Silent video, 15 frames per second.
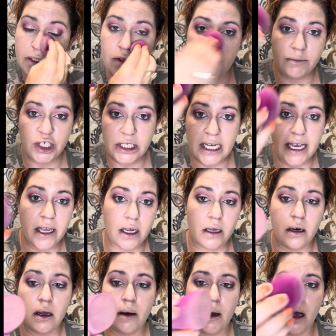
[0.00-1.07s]
So I'm just
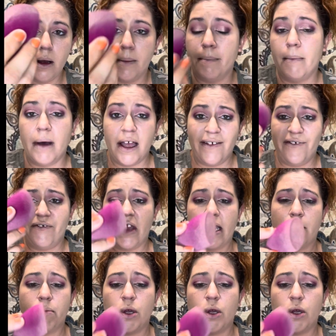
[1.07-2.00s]
taking um, my fake